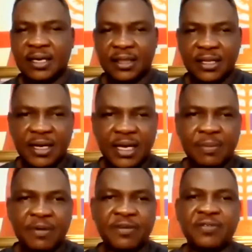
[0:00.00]
In the
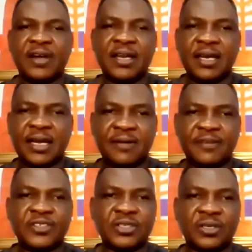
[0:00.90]
name of the Father and
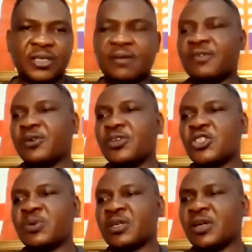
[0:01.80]
of the Son and of the Holy
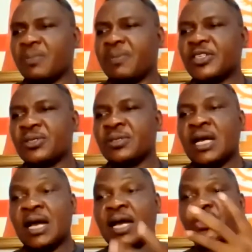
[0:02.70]
Spirit. God bless you.
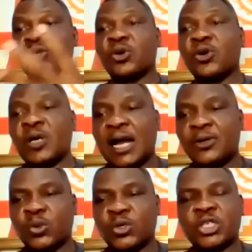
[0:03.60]
As you go
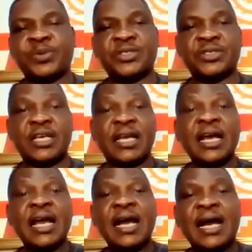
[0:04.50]
out worshiping today,
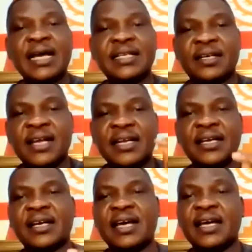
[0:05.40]
I decree and
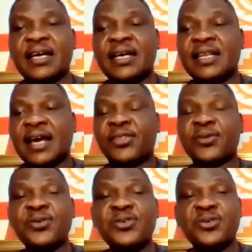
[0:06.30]
declare that
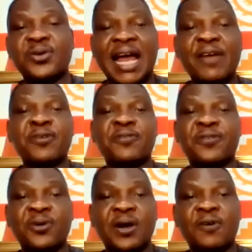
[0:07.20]
through you life will
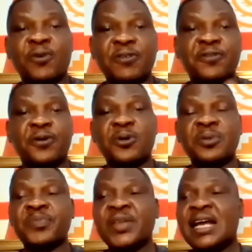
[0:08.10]
flow, will
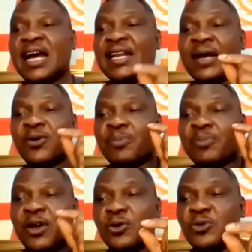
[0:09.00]
flow, and there will
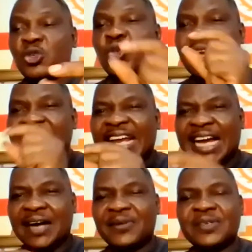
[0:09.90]
be unusual
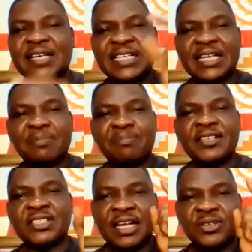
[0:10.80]
encounters in the
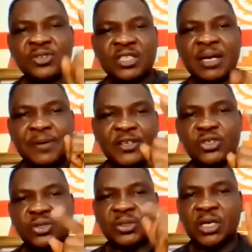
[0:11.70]
places that you step
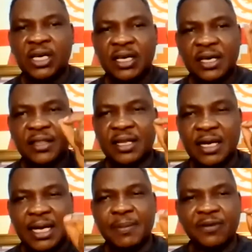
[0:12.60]
into. In the
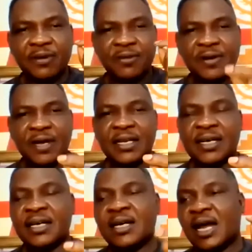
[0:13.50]
name of the
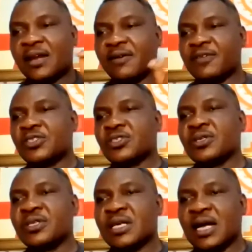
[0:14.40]
Father and of the
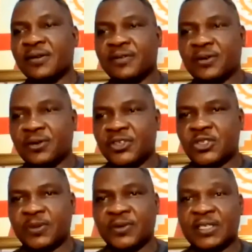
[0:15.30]
Son and of the Holy
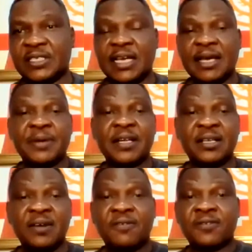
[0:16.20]
Spirit. Amen
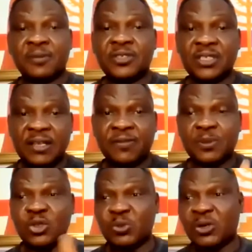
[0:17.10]
from today,
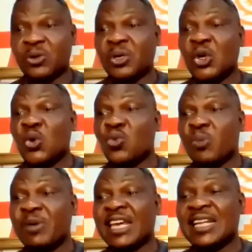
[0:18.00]
from tomorrow,
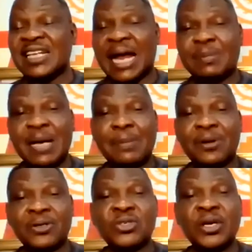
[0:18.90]
we'll begin. I'm,
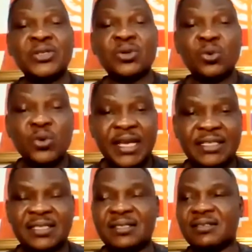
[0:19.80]
I'm not going to
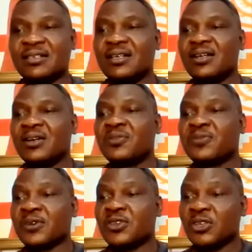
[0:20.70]
wait
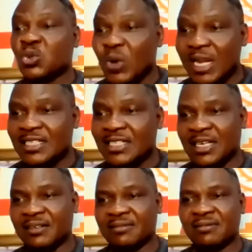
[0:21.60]
for just
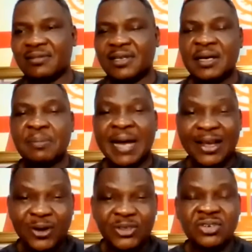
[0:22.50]
Wednesday.
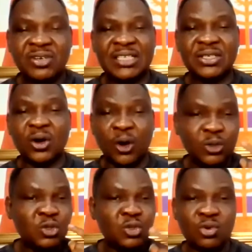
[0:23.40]
By God's grace,
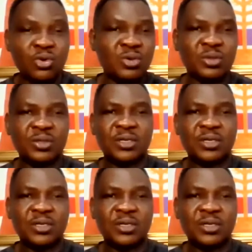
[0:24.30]
all through,